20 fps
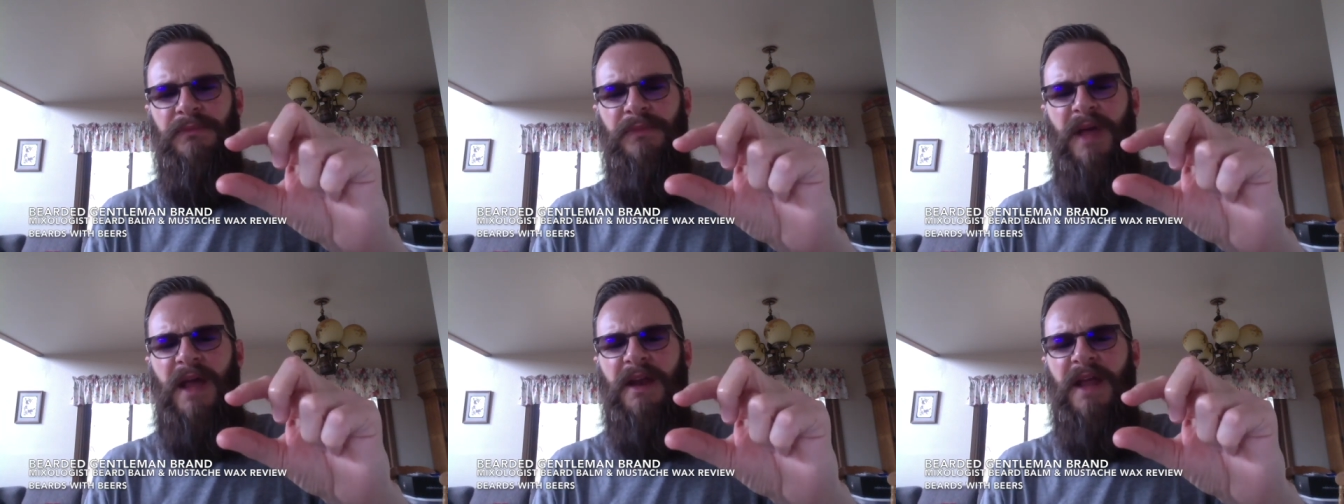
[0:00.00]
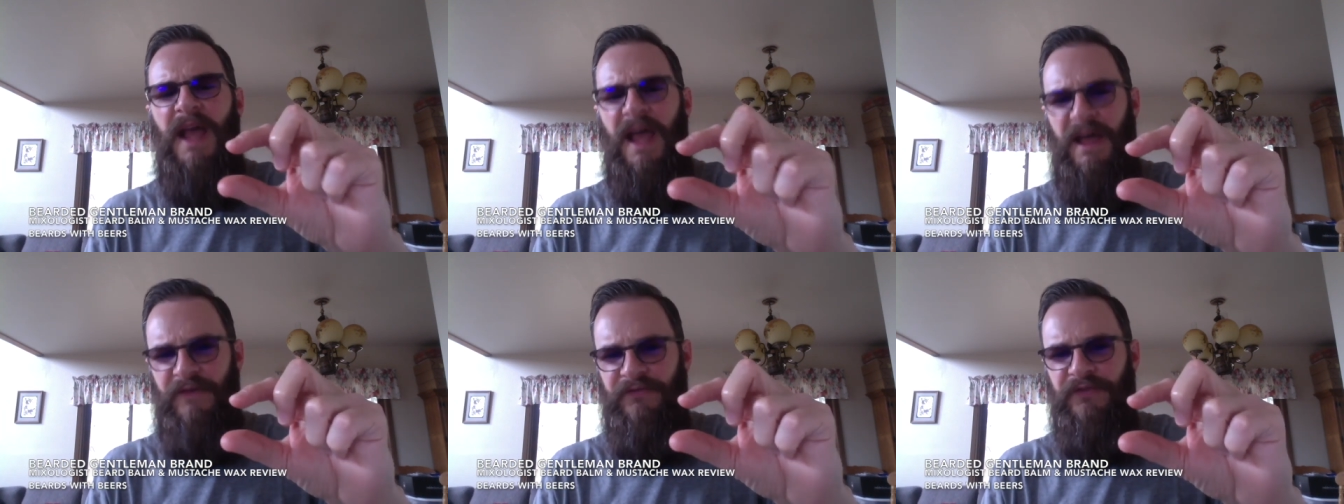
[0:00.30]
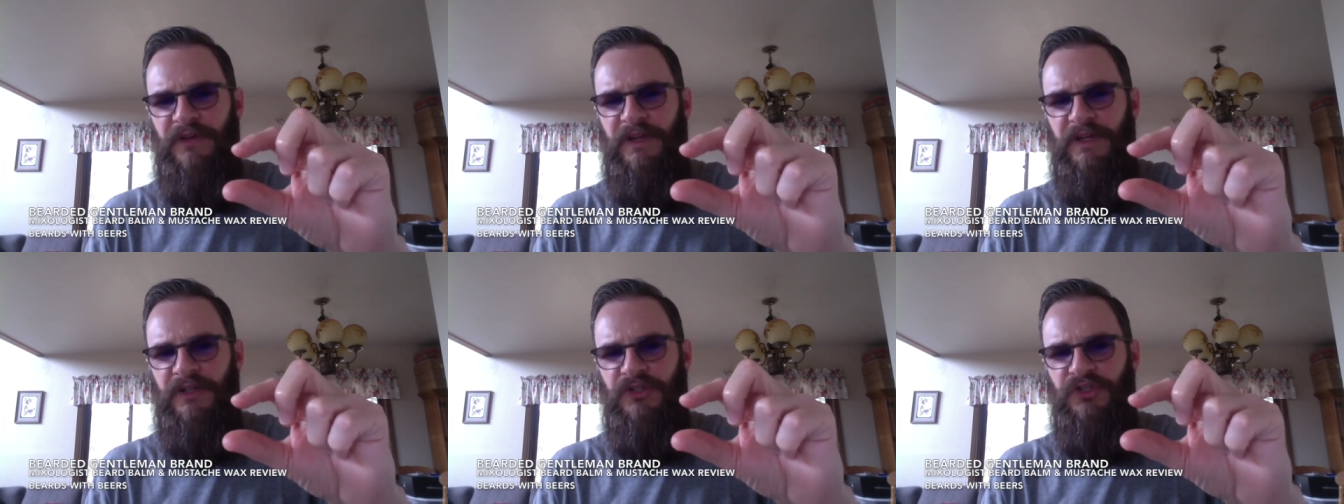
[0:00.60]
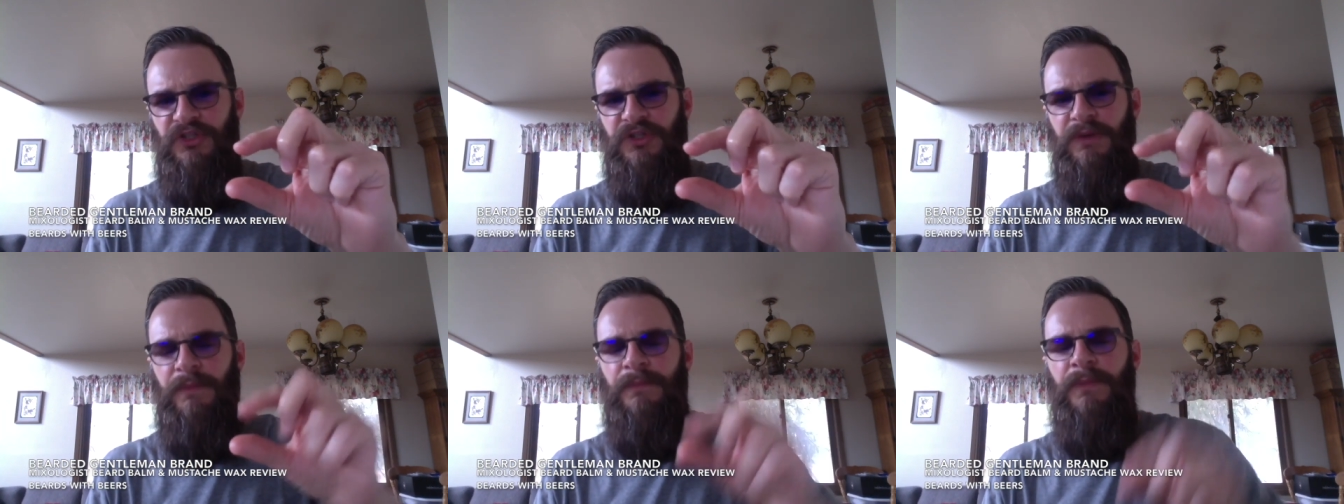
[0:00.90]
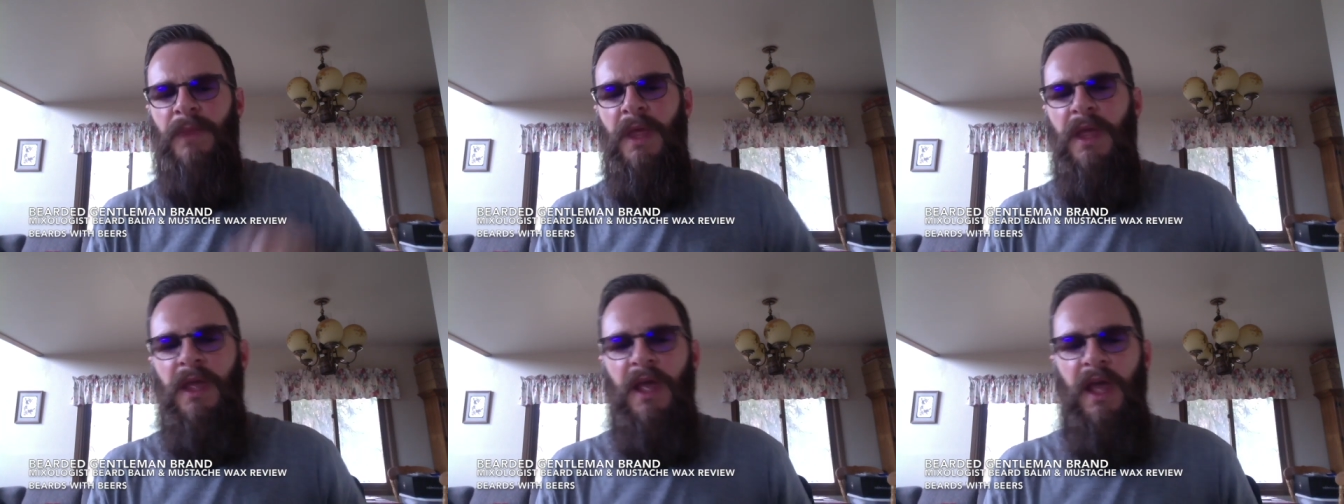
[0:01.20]
a half an inch.
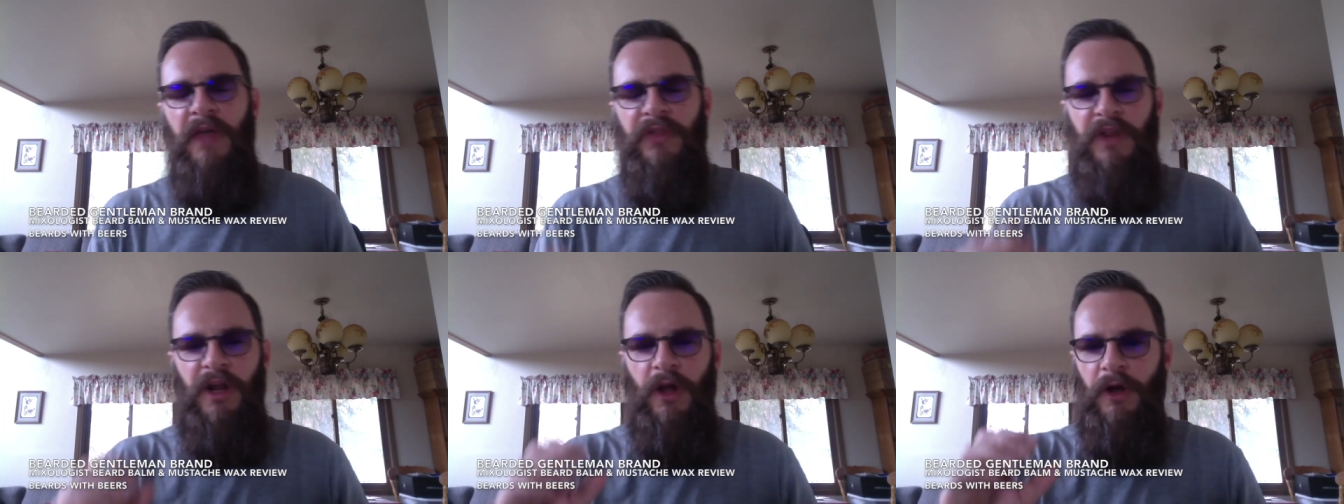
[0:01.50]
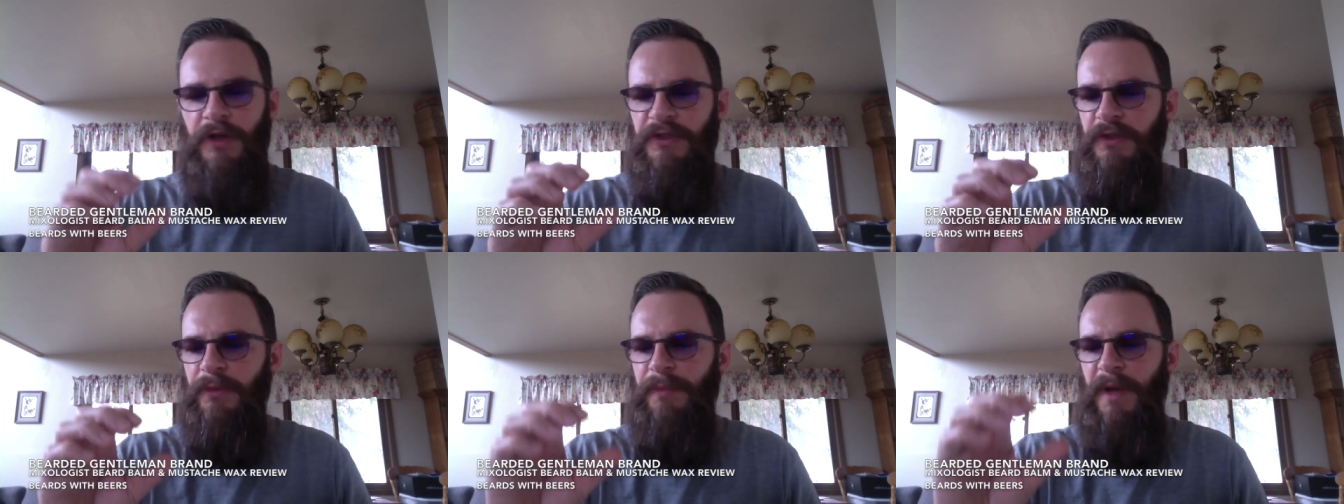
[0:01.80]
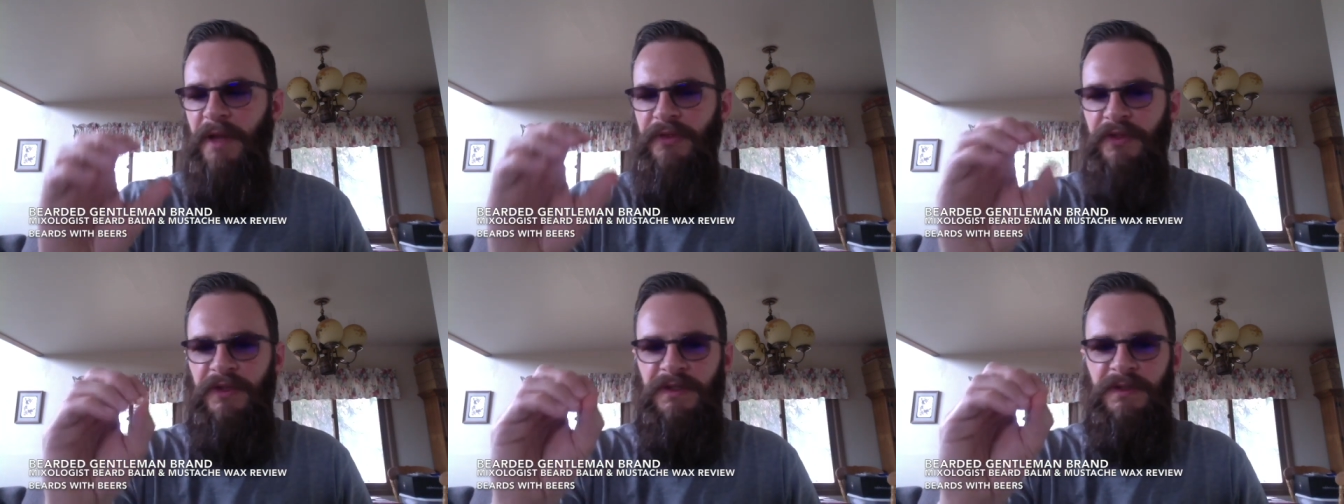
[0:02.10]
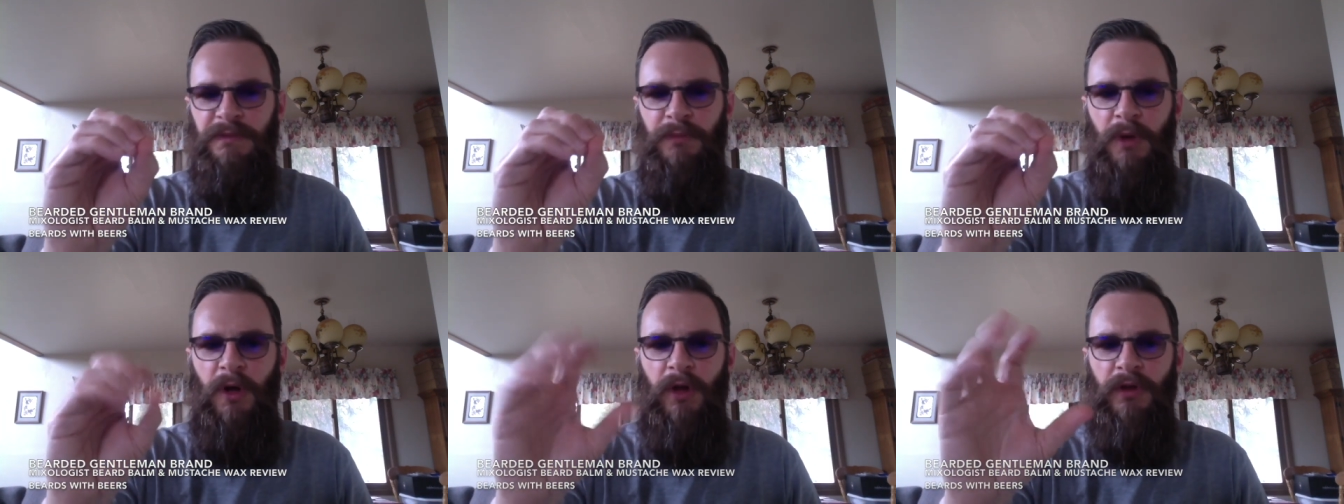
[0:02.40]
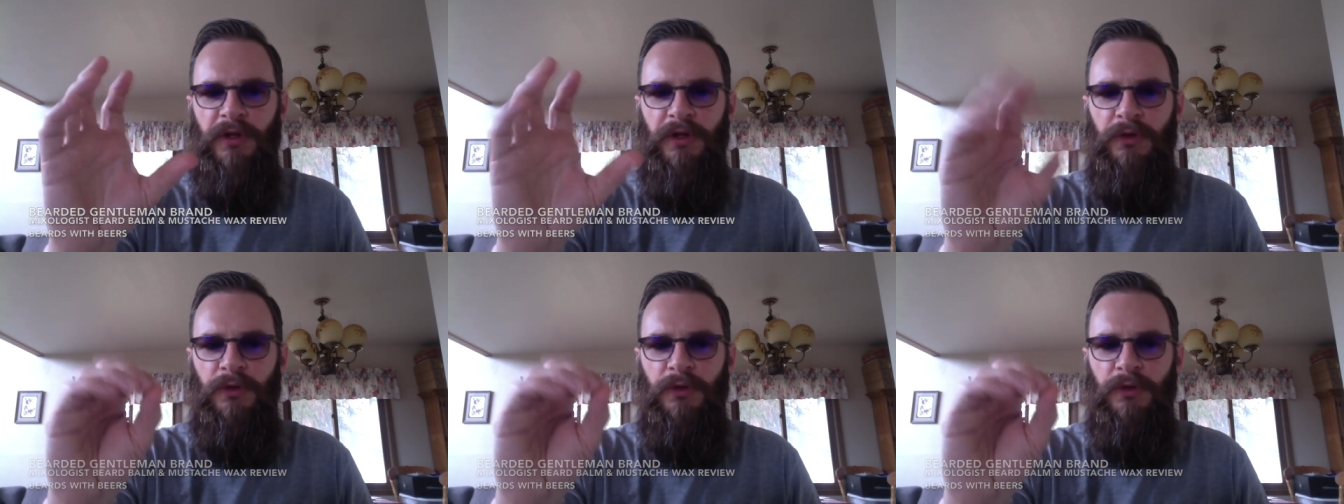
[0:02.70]
And then I also bought the small